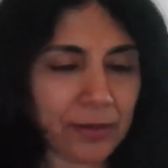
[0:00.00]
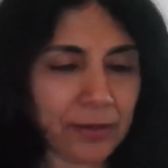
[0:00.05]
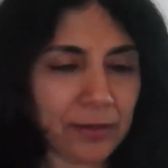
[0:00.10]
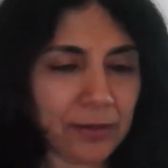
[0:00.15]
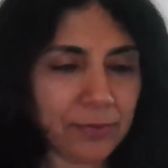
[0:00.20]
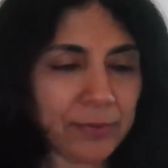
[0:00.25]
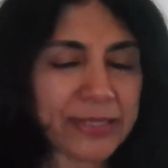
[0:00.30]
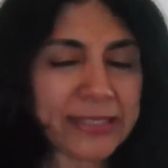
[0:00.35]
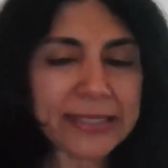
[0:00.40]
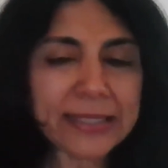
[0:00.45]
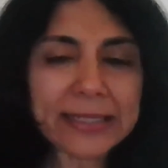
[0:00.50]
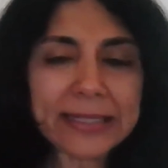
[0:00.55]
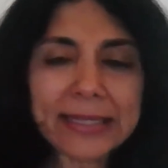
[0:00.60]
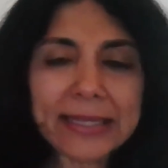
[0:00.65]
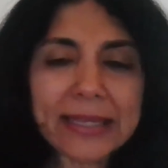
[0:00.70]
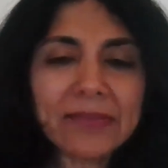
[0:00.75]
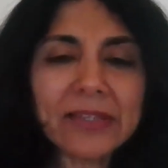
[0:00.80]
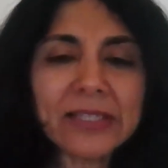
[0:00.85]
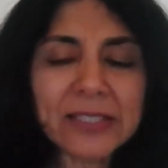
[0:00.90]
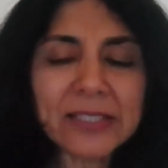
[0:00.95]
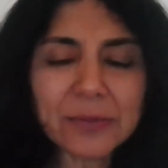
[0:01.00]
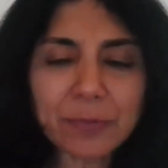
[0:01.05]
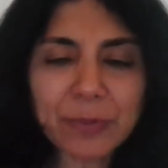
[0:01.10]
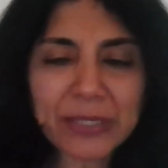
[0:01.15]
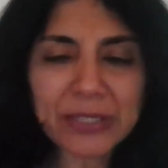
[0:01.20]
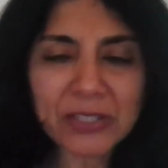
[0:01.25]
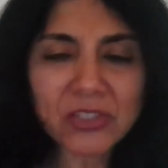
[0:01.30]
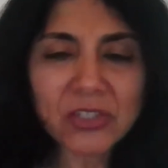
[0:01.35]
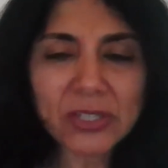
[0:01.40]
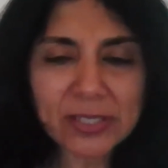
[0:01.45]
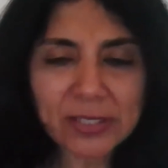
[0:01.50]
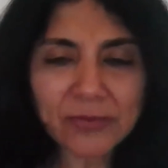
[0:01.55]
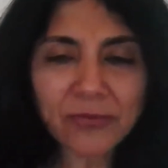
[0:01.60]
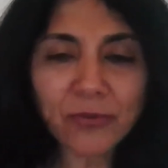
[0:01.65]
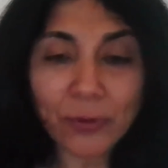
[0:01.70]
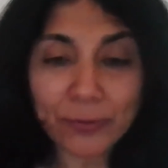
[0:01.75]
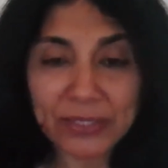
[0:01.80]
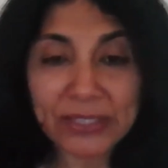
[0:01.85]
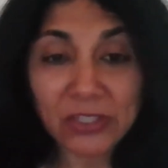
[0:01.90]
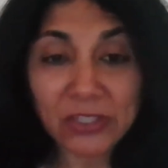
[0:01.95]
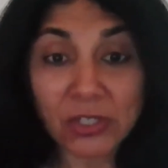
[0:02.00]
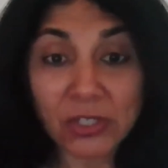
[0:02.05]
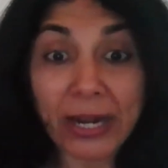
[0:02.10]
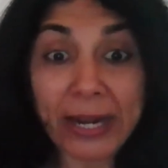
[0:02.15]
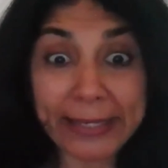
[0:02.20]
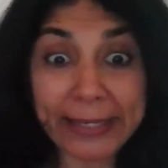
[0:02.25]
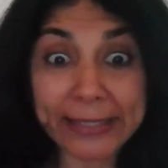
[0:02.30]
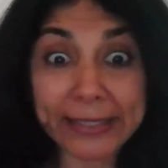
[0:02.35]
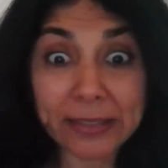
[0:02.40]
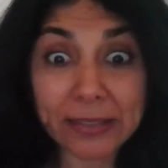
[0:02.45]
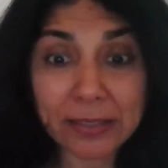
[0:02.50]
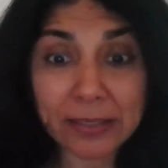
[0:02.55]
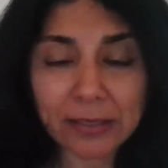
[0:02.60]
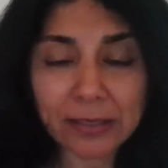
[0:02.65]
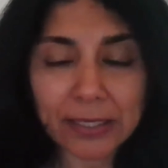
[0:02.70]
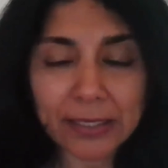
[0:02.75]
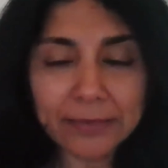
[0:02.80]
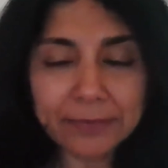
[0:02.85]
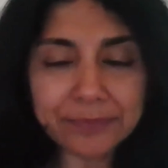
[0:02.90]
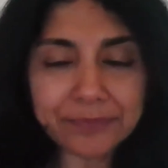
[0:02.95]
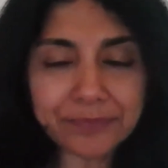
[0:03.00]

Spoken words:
basically giving speeches from these shrines, right?